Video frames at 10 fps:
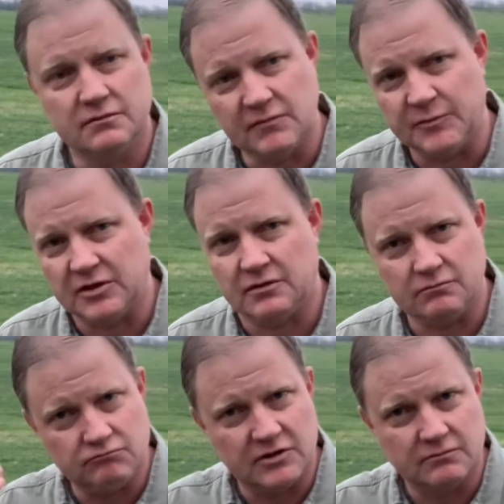maybe
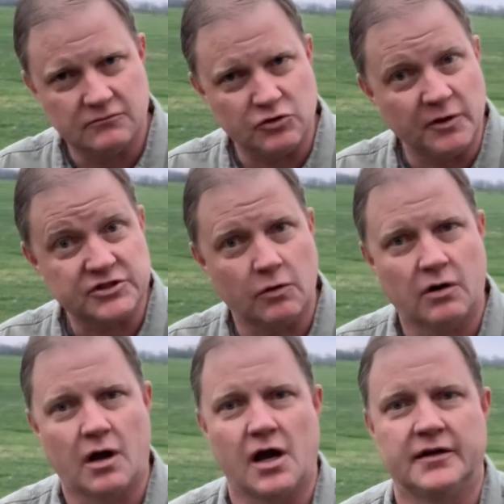too much going
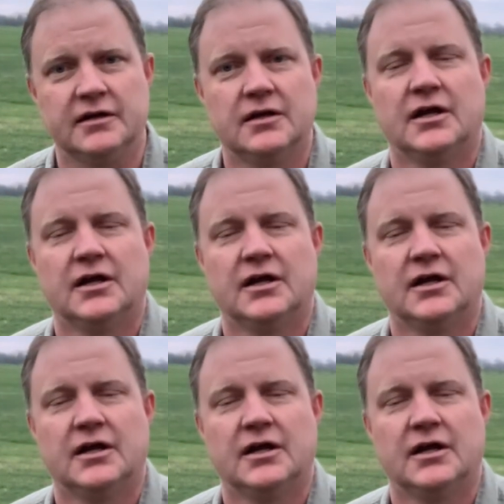on,